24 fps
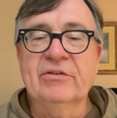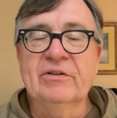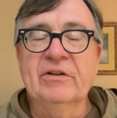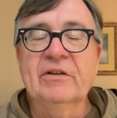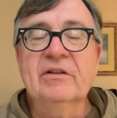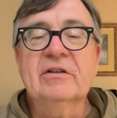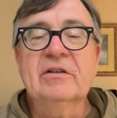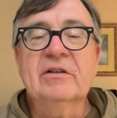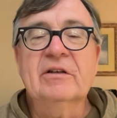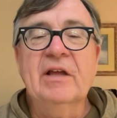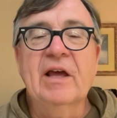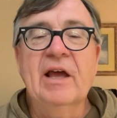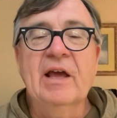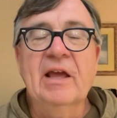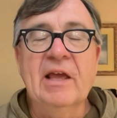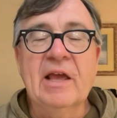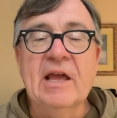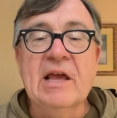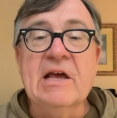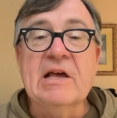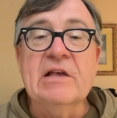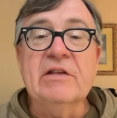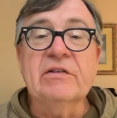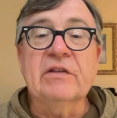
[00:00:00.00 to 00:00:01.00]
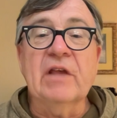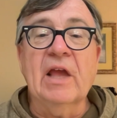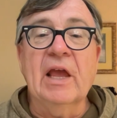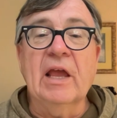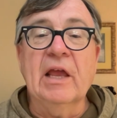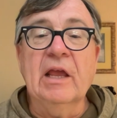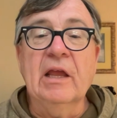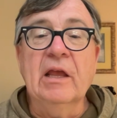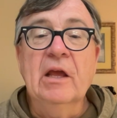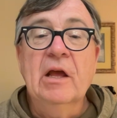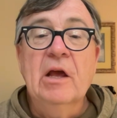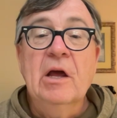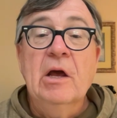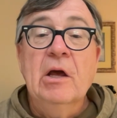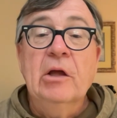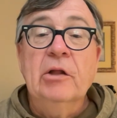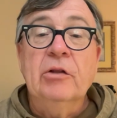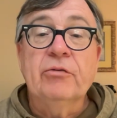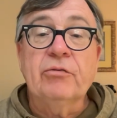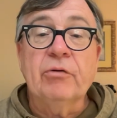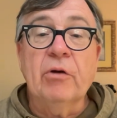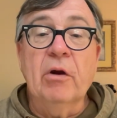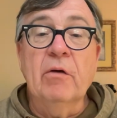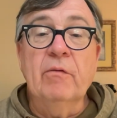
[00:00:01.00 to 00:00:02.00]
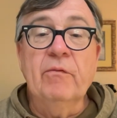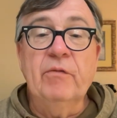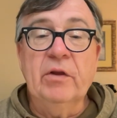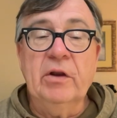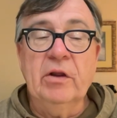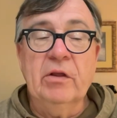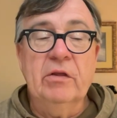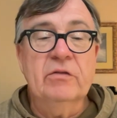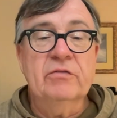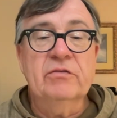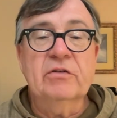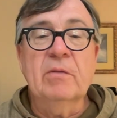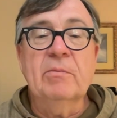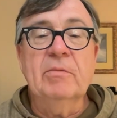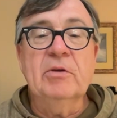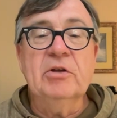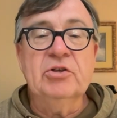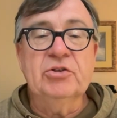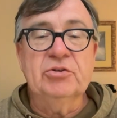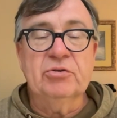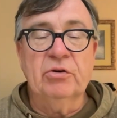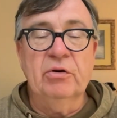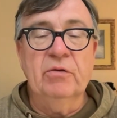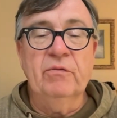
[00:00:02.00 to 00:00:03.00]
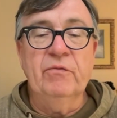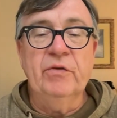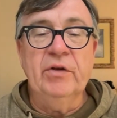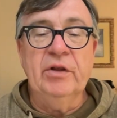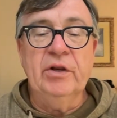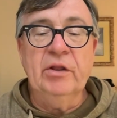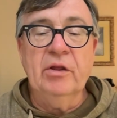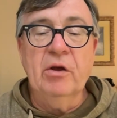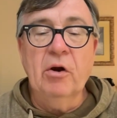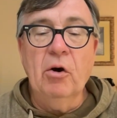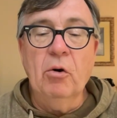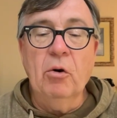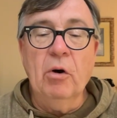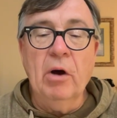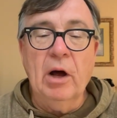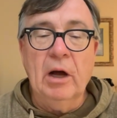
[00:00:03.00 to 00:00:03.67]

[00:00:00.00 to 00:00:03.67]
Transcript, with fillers: And today is a drone video. This is going to be a short video.